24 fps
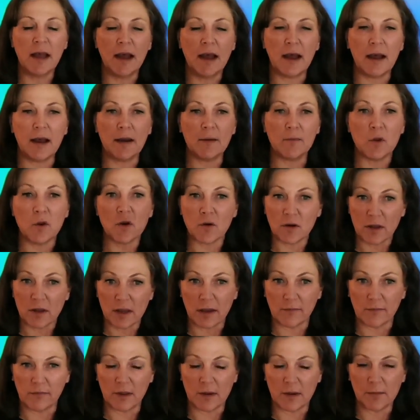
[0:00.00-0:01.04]
You can
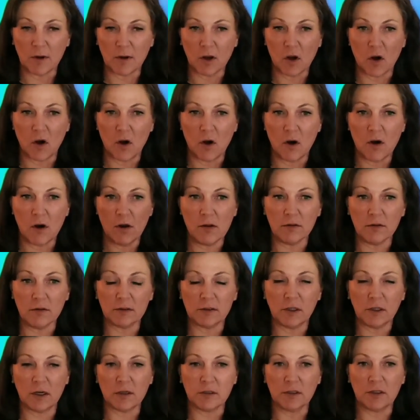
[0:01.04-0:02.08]
give them a call and
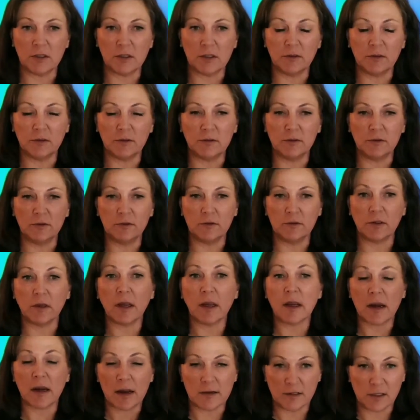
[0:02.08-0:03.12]
talk to, and
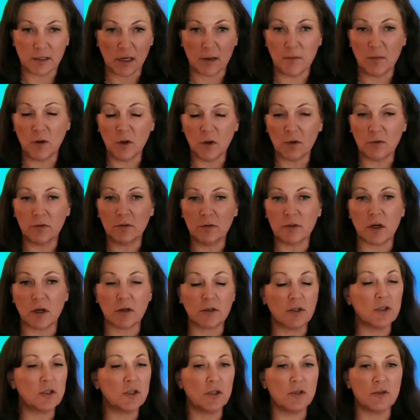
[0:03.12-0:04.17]
I'll tell them who, talk to
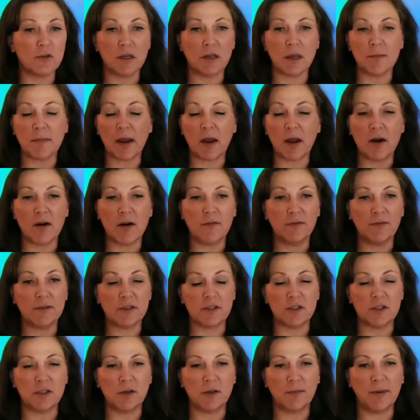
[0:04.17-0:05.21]
Susie in my office, and
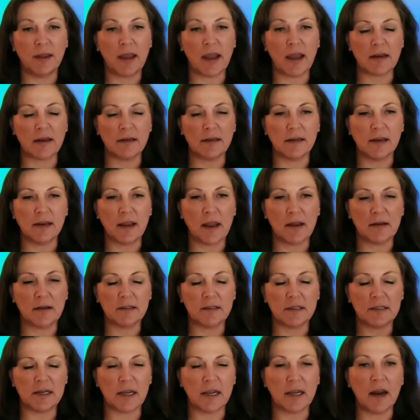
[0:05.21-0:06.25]
she'll be glad to
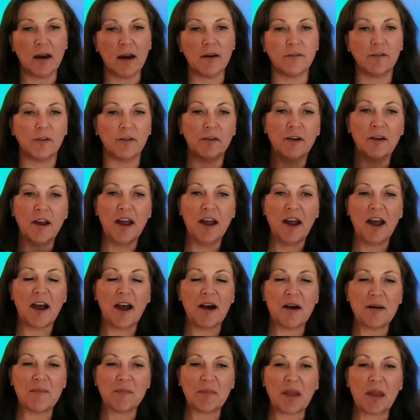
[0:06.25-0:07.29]
take care of you.
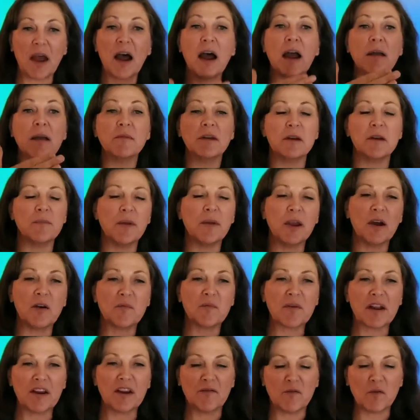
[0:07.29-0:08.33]
I'm going to be all
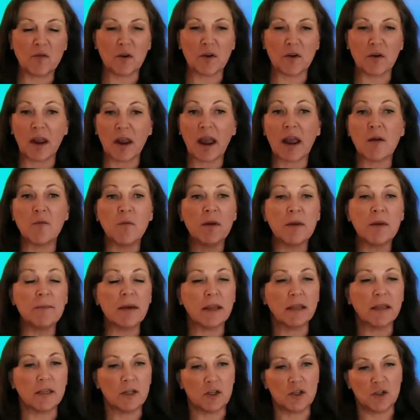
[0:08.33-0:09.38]
ready for you. And we make
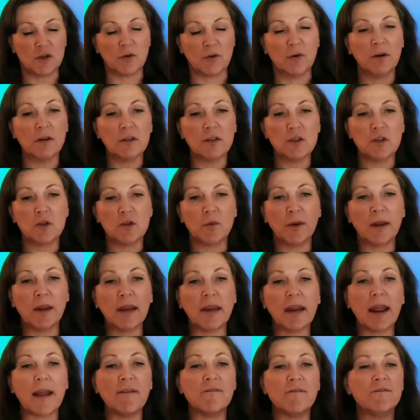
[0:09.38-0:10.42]
this short and sweet
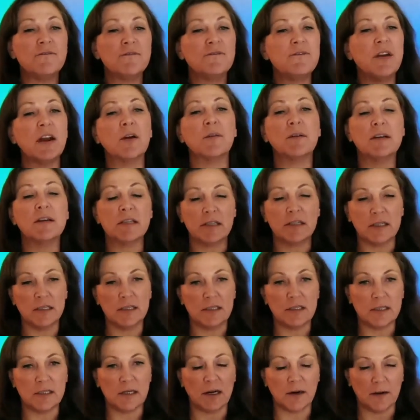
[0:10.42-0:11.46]
and very
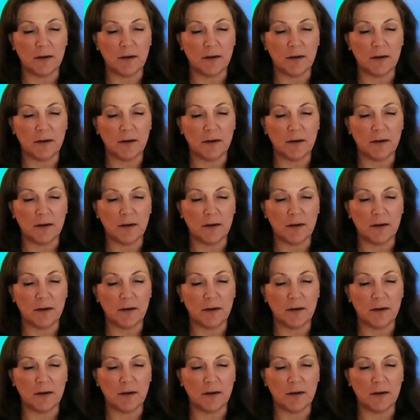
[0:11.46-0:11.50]
sincere